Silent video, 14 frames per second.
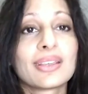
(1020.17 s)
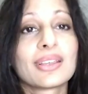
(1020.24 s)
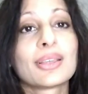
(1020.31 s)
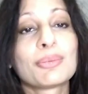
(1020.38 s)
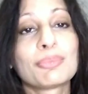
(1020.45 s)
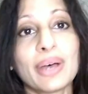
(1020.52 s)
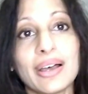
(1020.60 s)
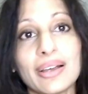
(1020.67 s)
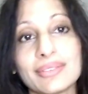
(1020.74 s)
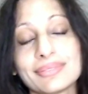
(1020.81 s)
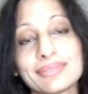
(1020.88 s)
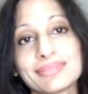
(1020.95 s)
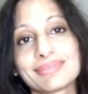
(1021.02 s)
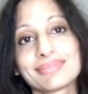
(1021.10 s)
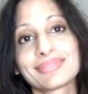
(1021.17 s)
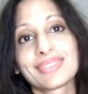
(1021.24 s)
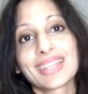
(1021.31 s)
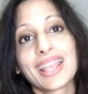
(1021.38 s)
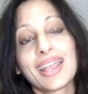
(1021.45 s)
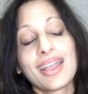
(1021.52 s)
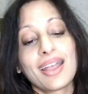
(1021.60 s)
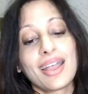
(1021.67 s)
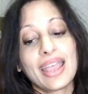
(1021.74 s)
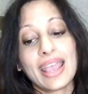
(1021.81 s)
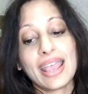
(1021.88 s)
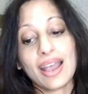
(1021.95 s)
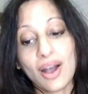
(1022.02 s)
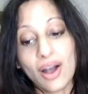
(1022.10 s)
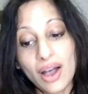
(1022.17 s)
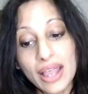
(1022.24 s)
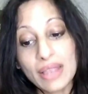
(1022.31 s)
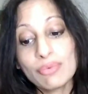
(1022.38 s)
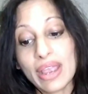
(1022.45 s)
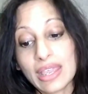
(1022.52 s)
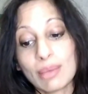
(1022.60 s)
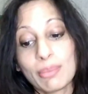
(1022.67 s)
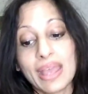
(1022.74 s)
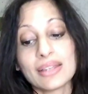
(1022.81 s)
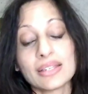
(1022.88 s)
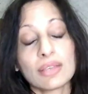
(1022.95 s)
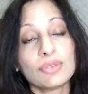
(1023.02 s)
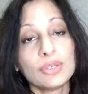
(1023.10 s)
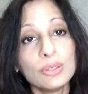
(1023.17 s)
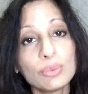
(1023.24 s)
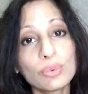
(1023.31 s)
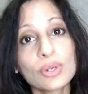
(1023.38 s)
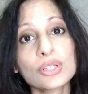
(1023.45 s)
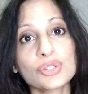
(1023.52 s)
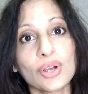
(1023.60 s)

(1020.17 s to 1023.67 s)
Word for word: But I recommend if you want to